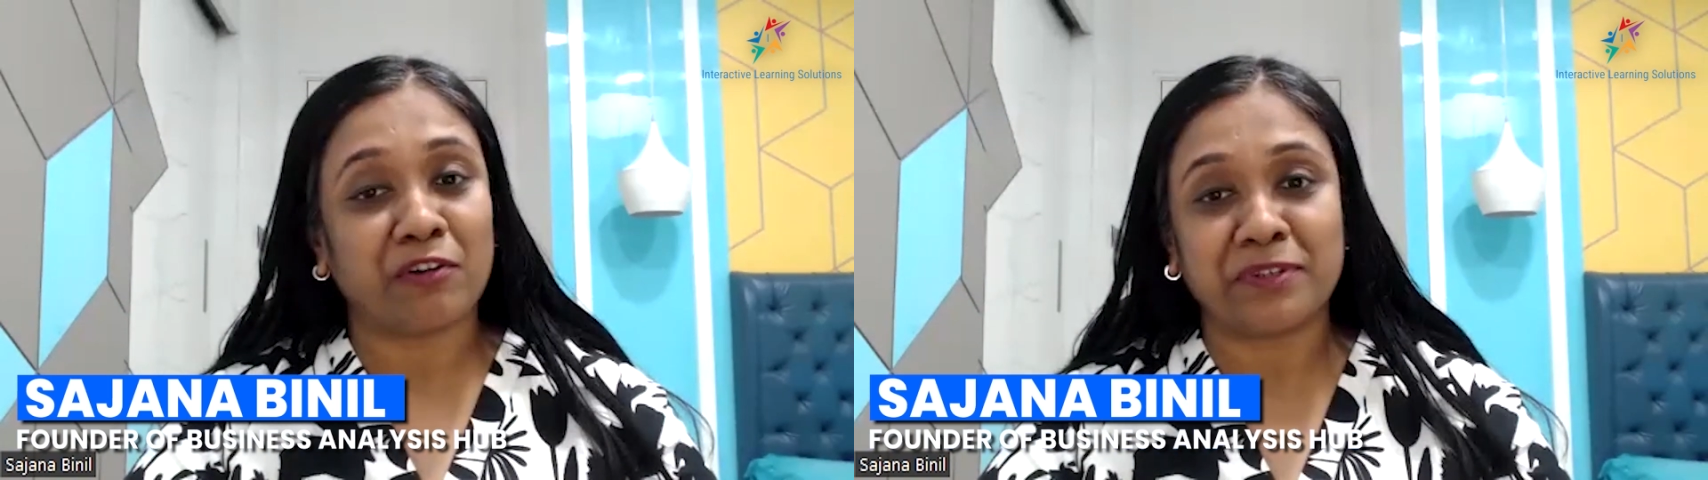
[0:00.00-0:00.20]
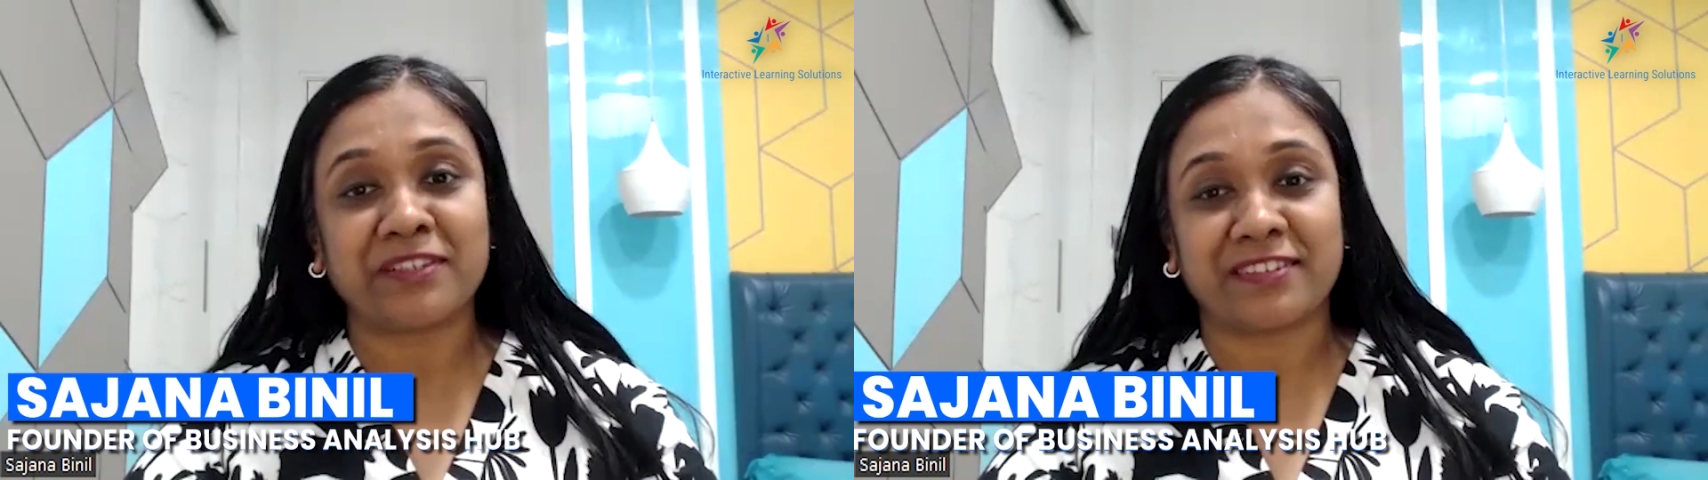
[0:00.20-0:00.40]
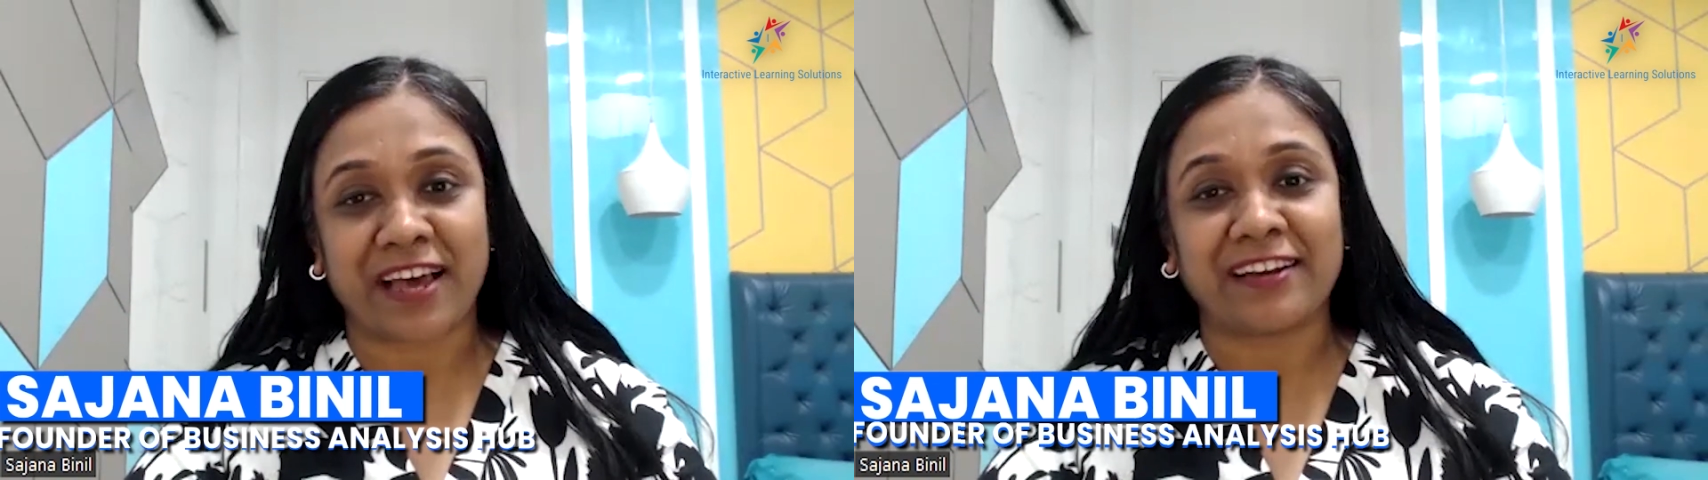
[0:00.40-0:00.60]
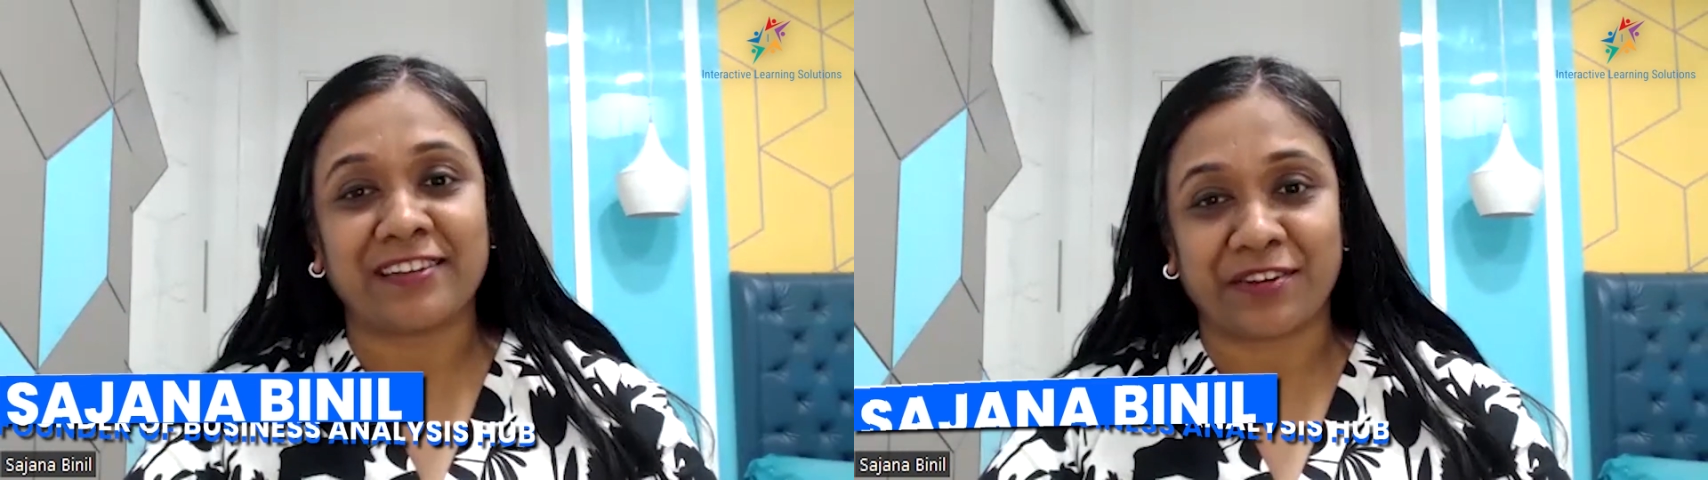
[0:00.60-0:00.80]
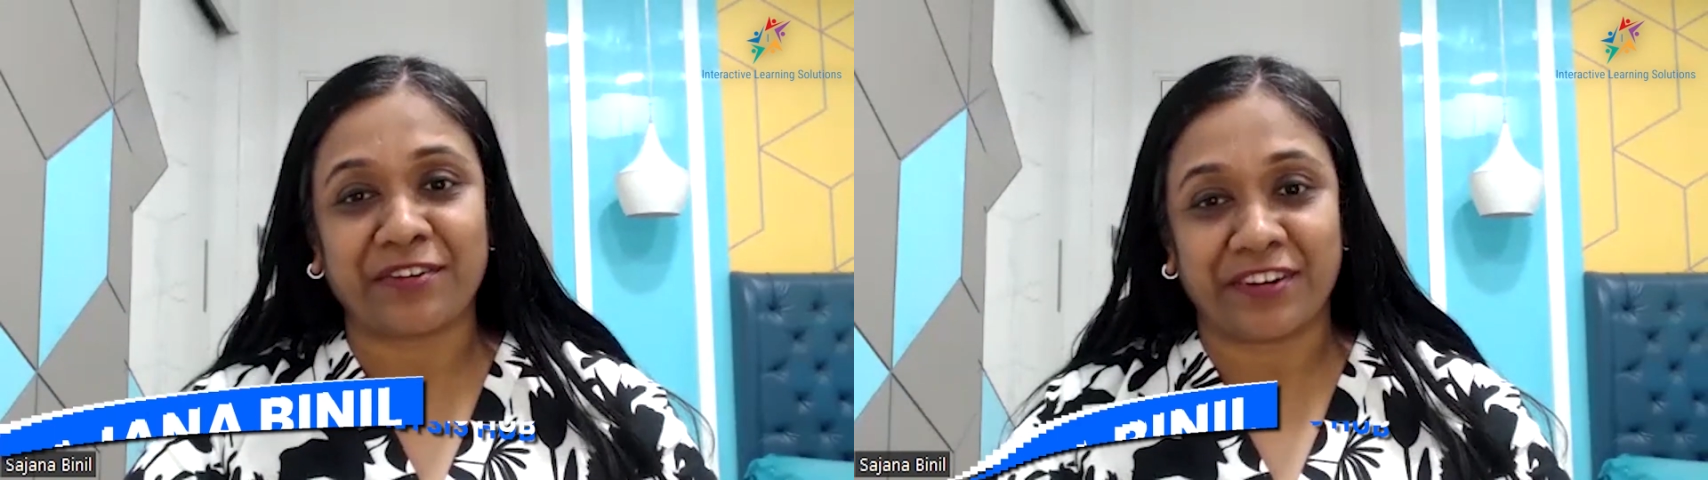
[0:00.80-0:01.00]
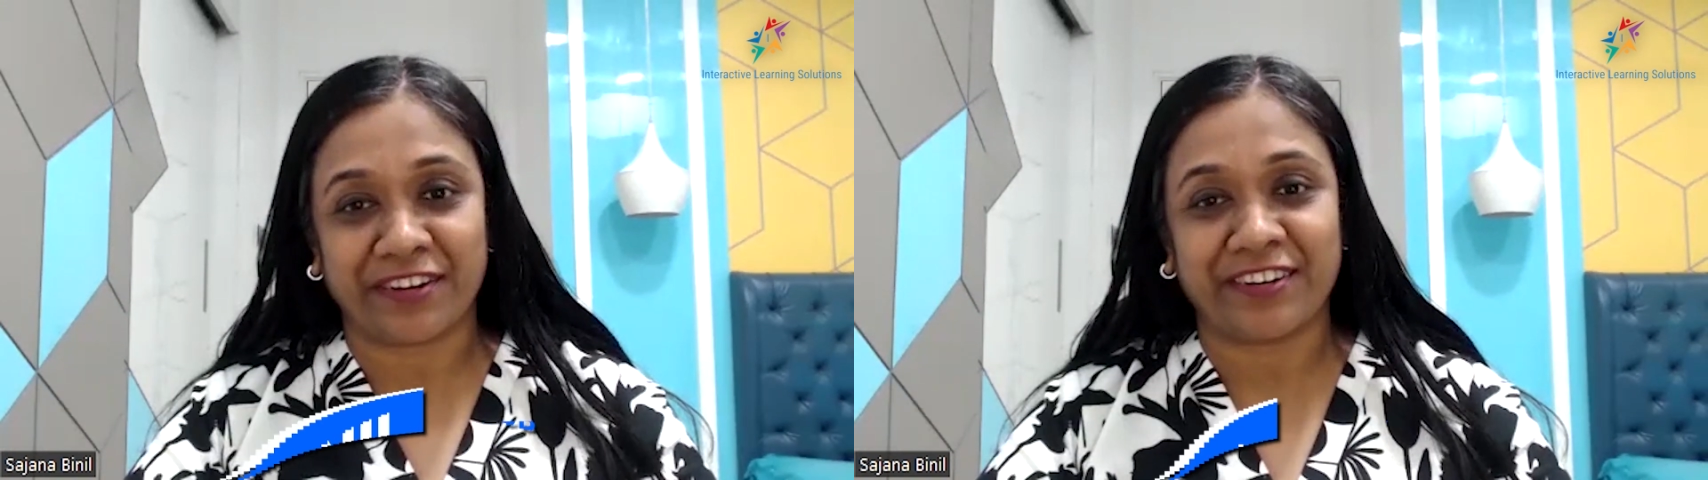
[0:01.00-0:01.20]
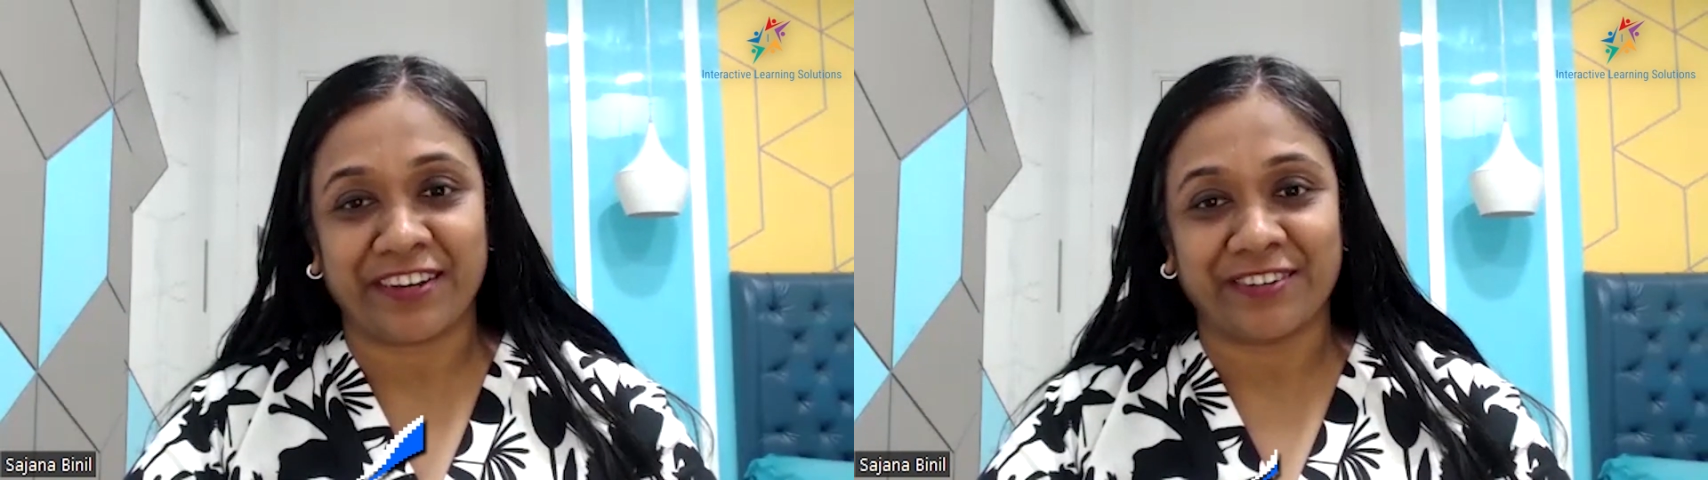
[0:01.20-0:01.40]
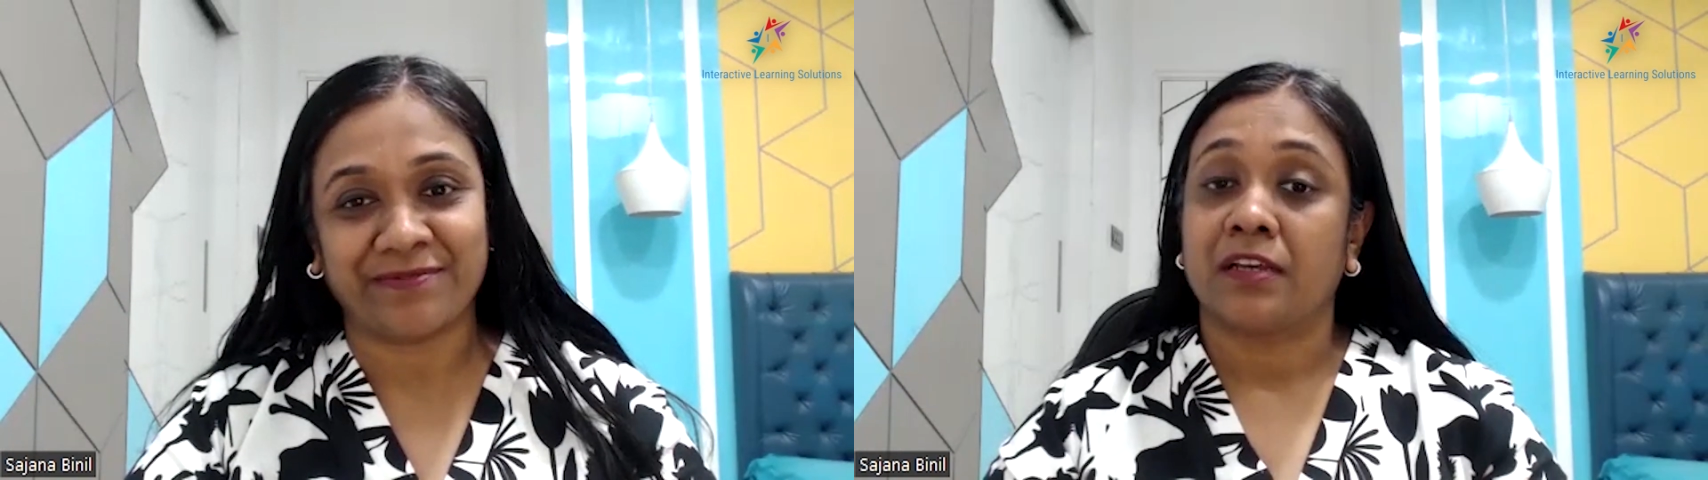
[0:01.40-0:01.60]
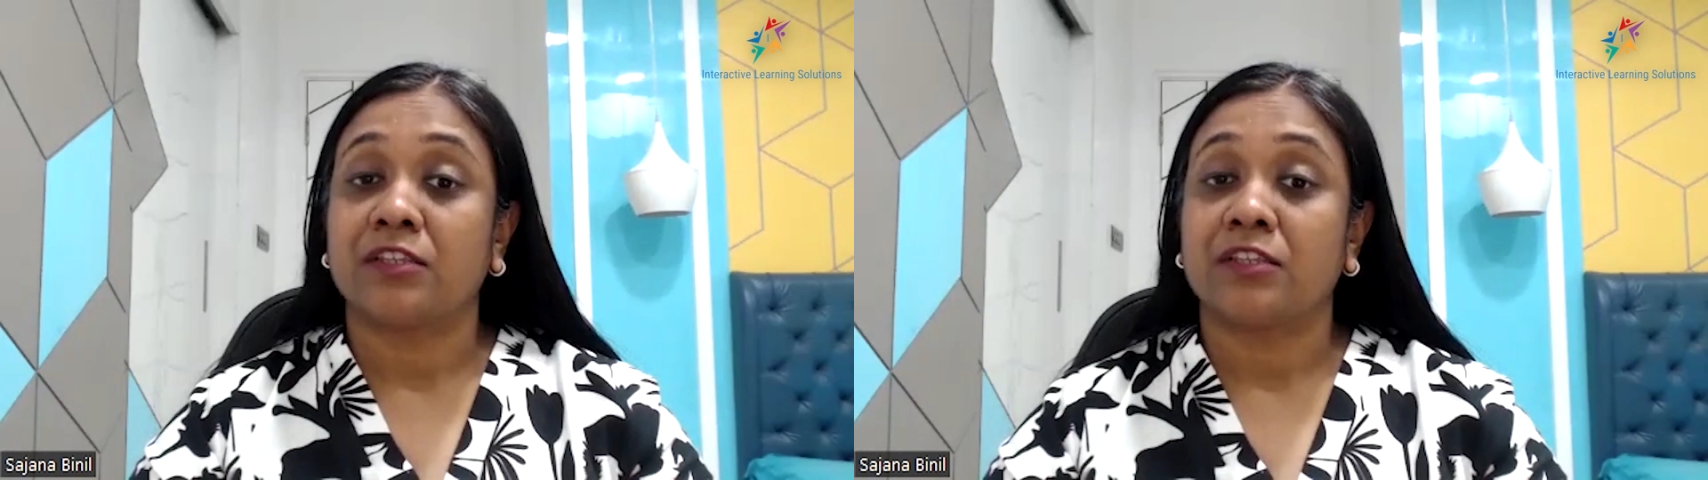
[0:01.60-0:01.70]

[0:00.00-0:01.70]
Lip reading: business analysts here in India.